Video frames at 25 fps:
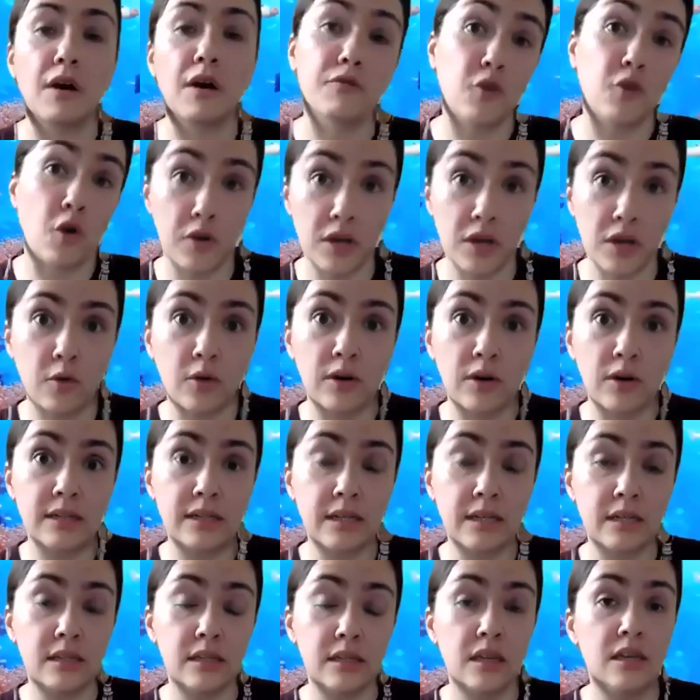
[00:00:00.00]
of coding
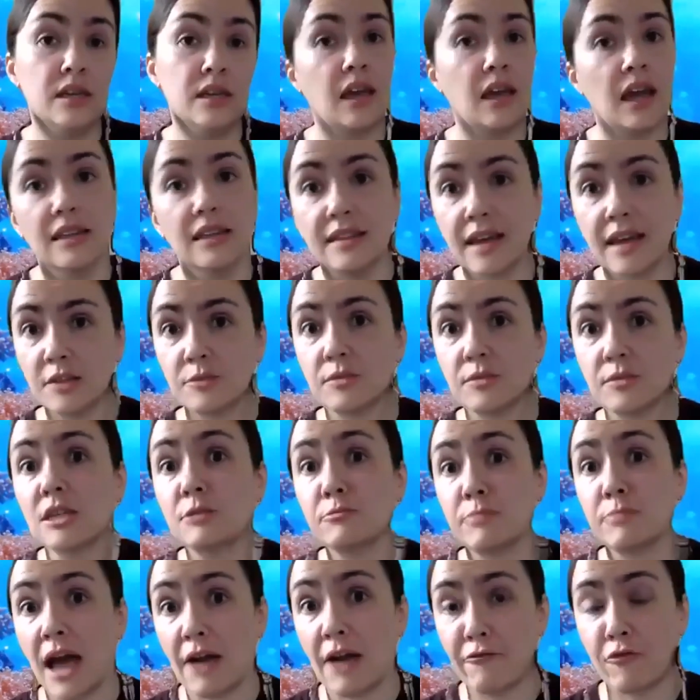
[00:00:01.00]
courses. And that's where this
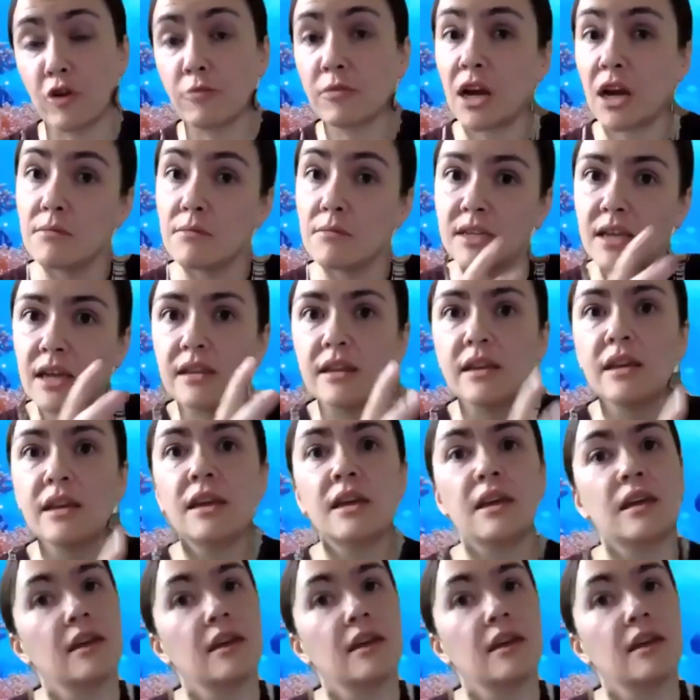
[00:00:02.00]
platform comes in.